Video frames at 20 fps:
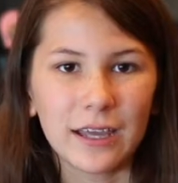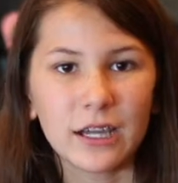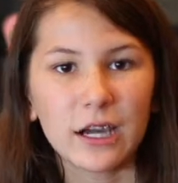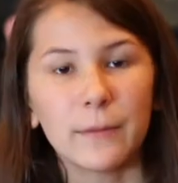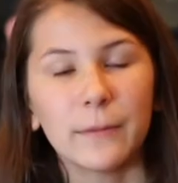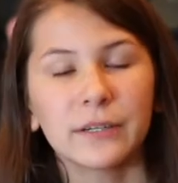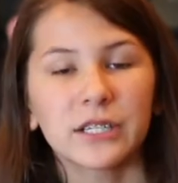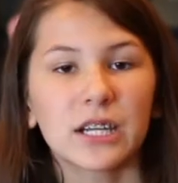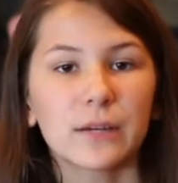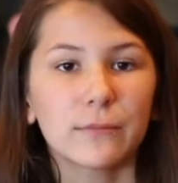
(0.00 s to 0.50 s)
and
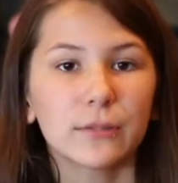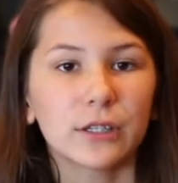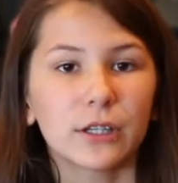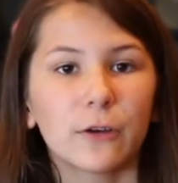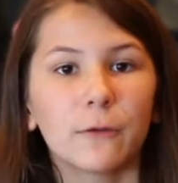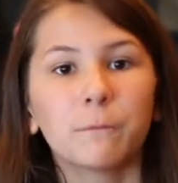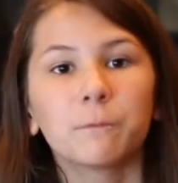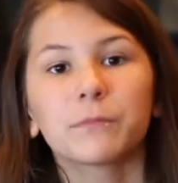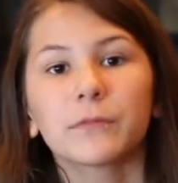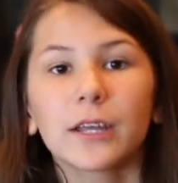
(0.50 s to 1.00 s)
comment down
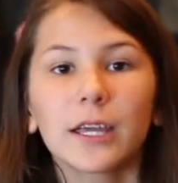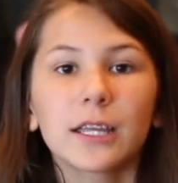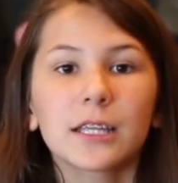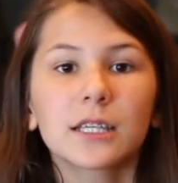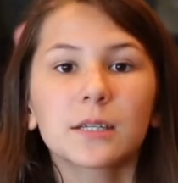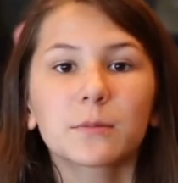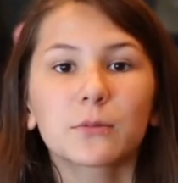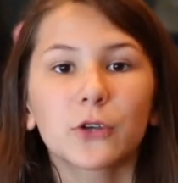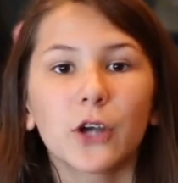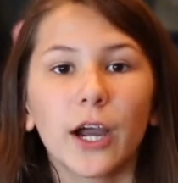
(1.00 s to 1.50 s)
below and
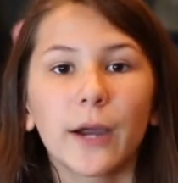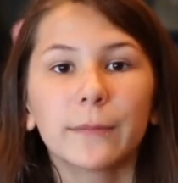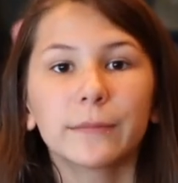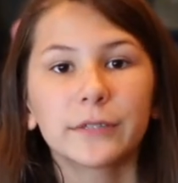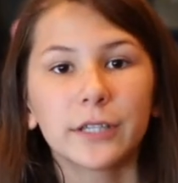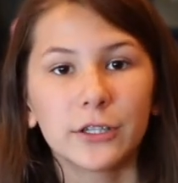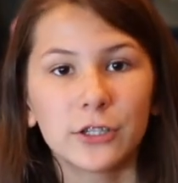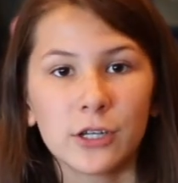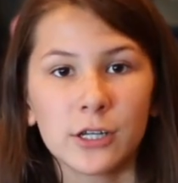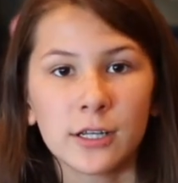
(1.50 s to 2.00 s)

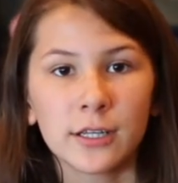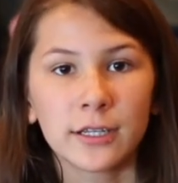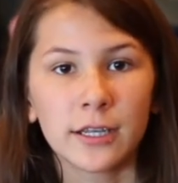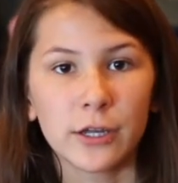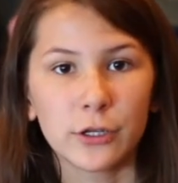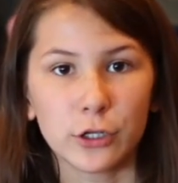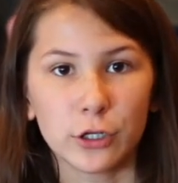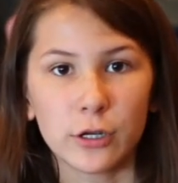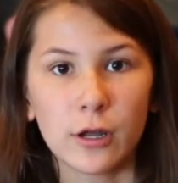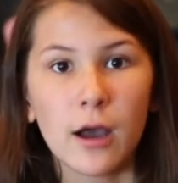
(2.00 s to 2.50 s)
subscribe to Jenna's
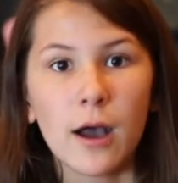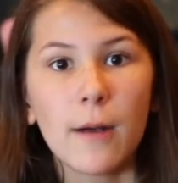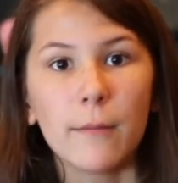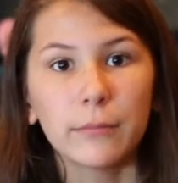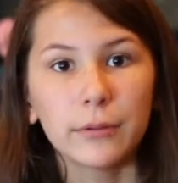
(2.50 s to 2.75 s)
Kitchen.